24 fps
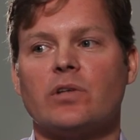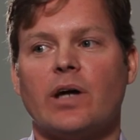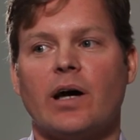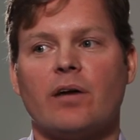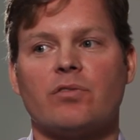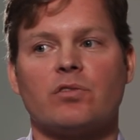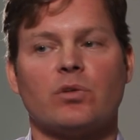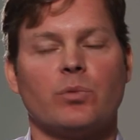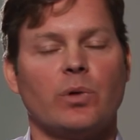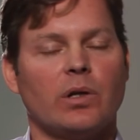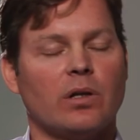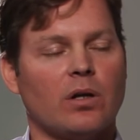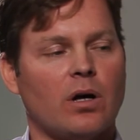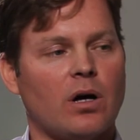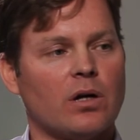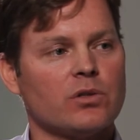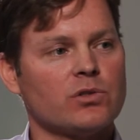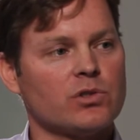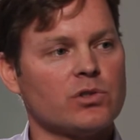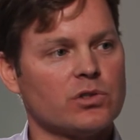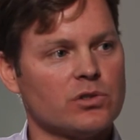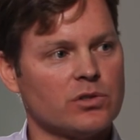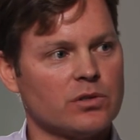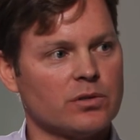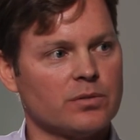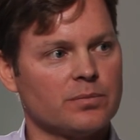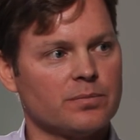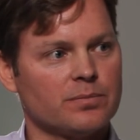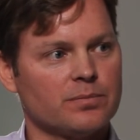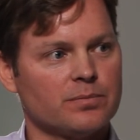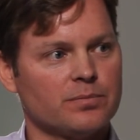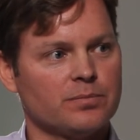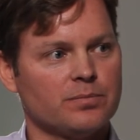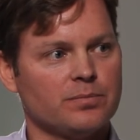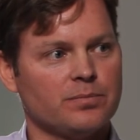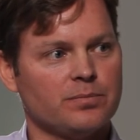after we launched,
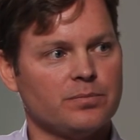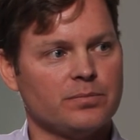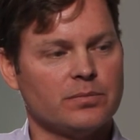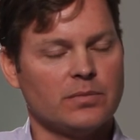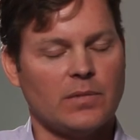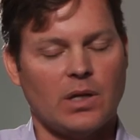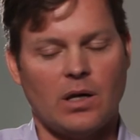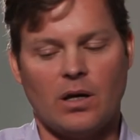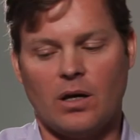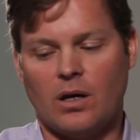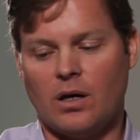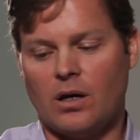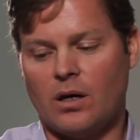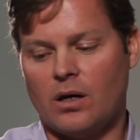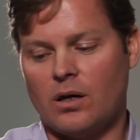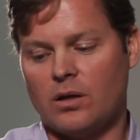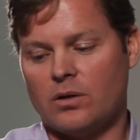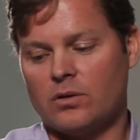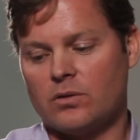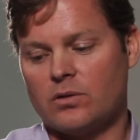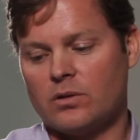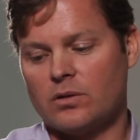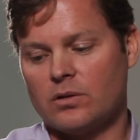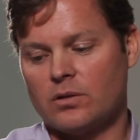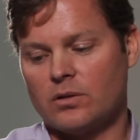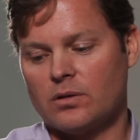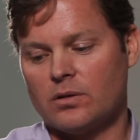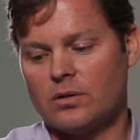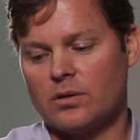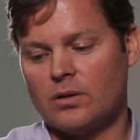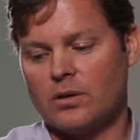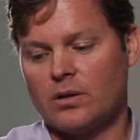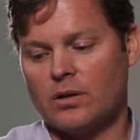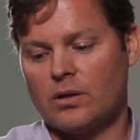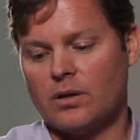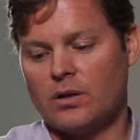and
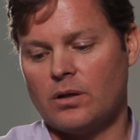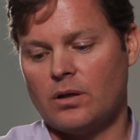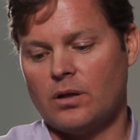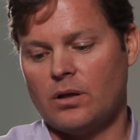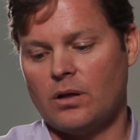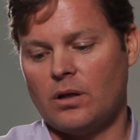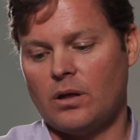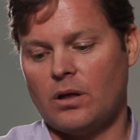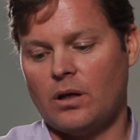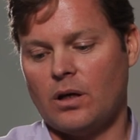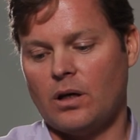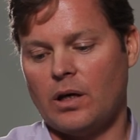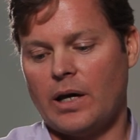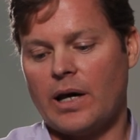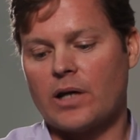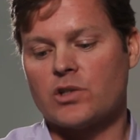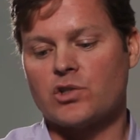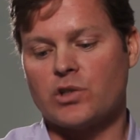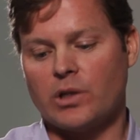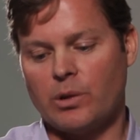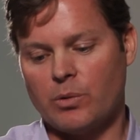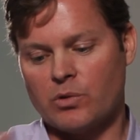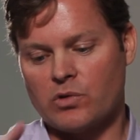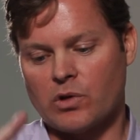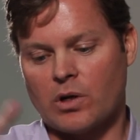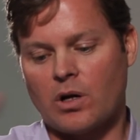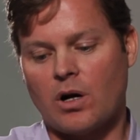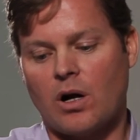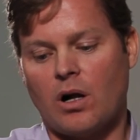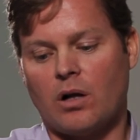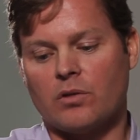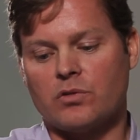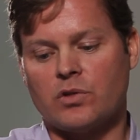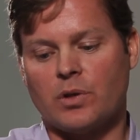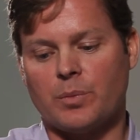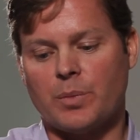actually it was a
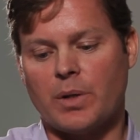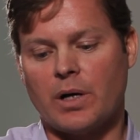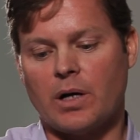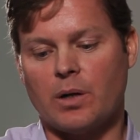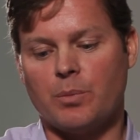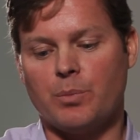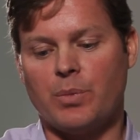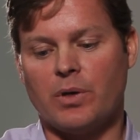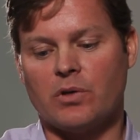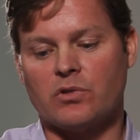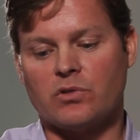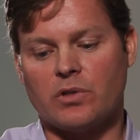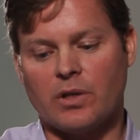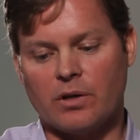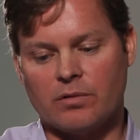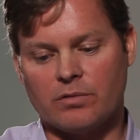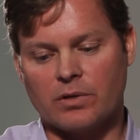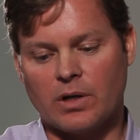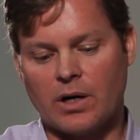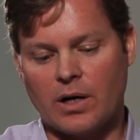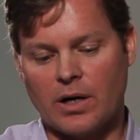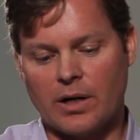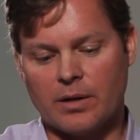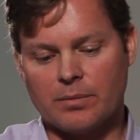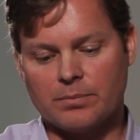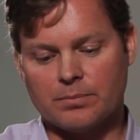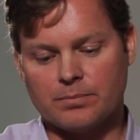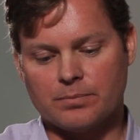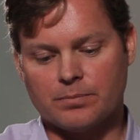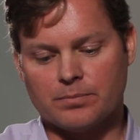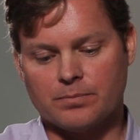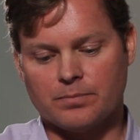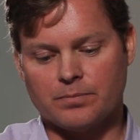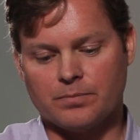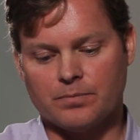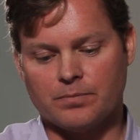call to my biz dev guy,
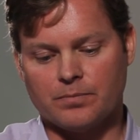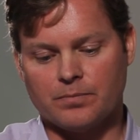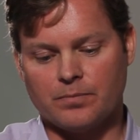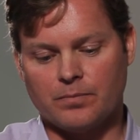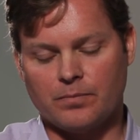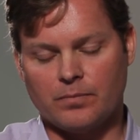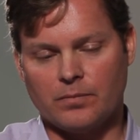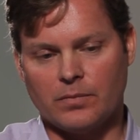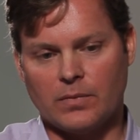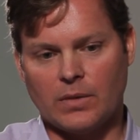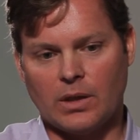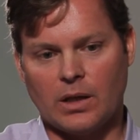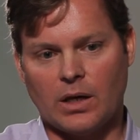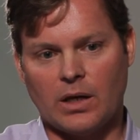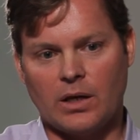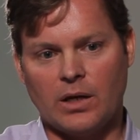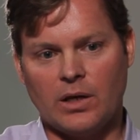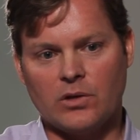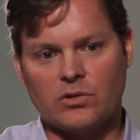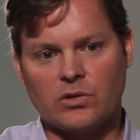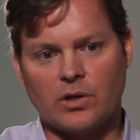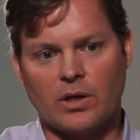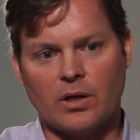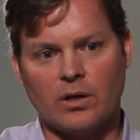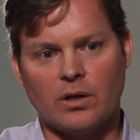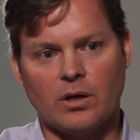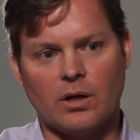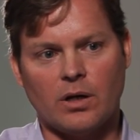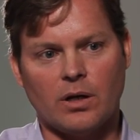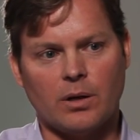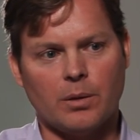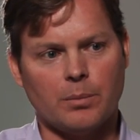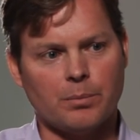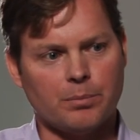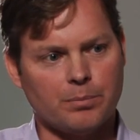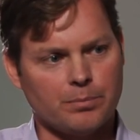and he said,
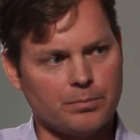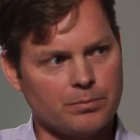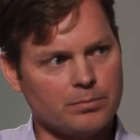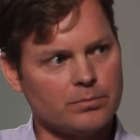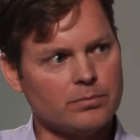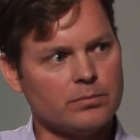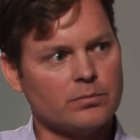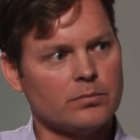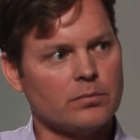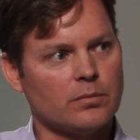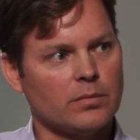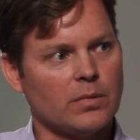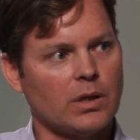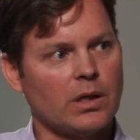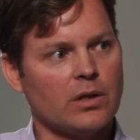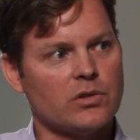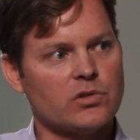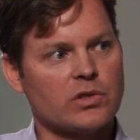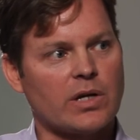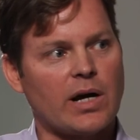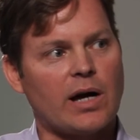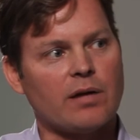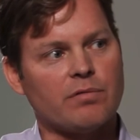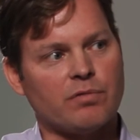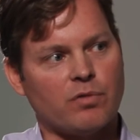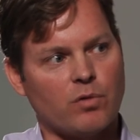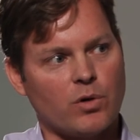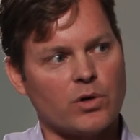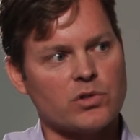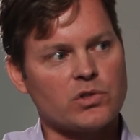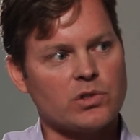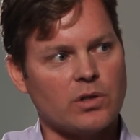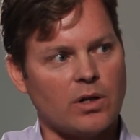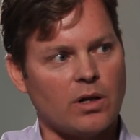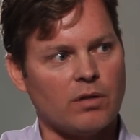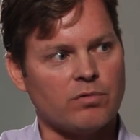um, "Scott
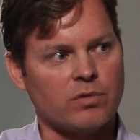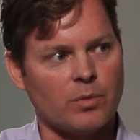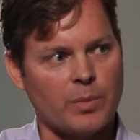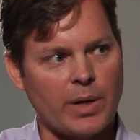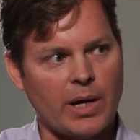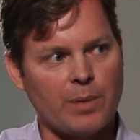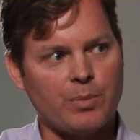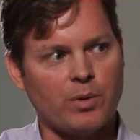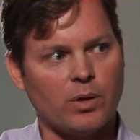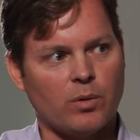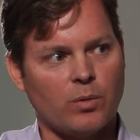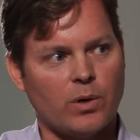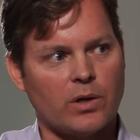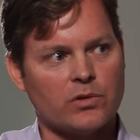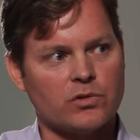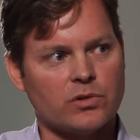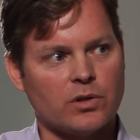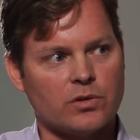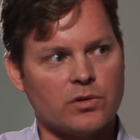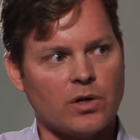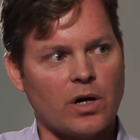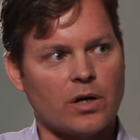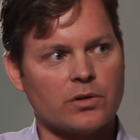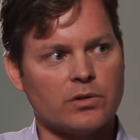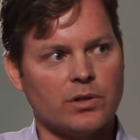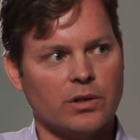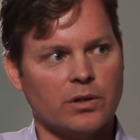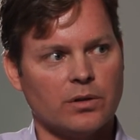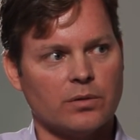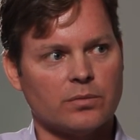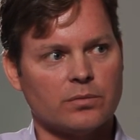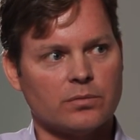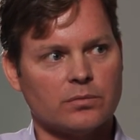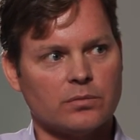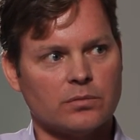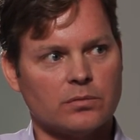Forstall from Apple wants to talk to you.
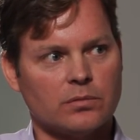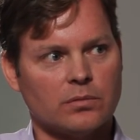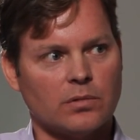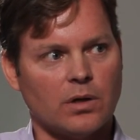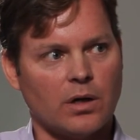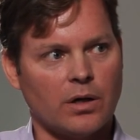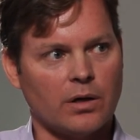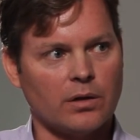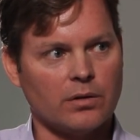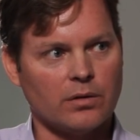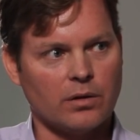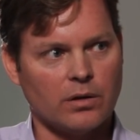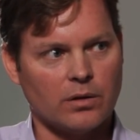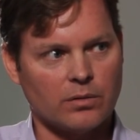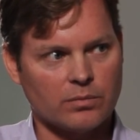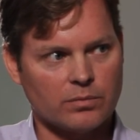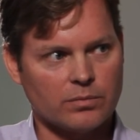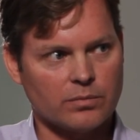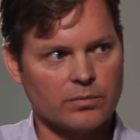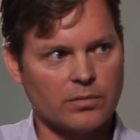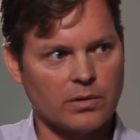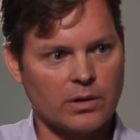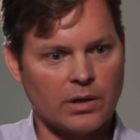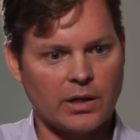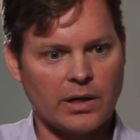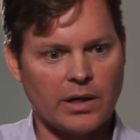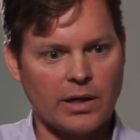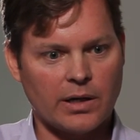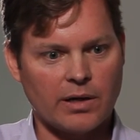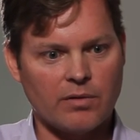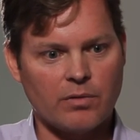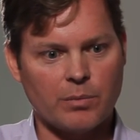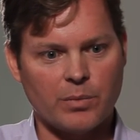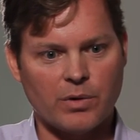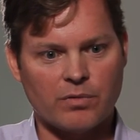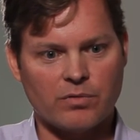Are you know, can I
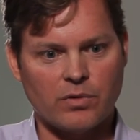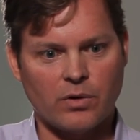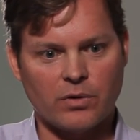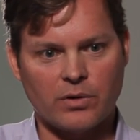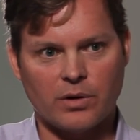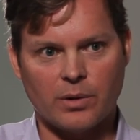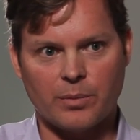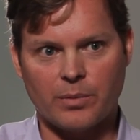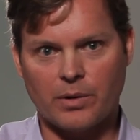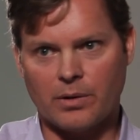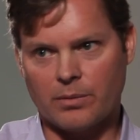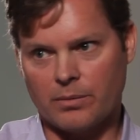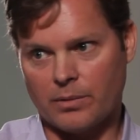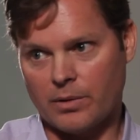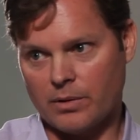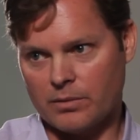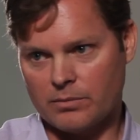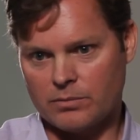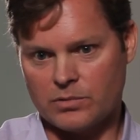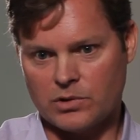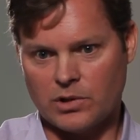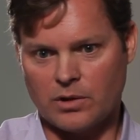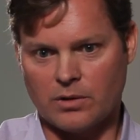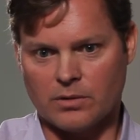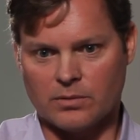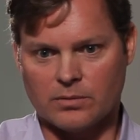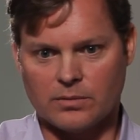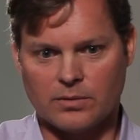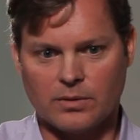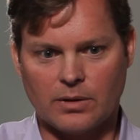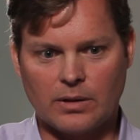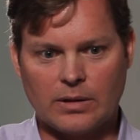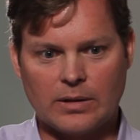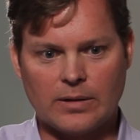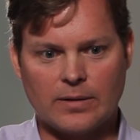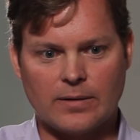give him your phone number?" I'm like, "Sure."
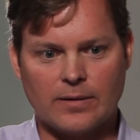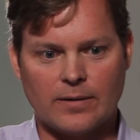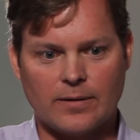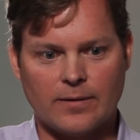Yeah.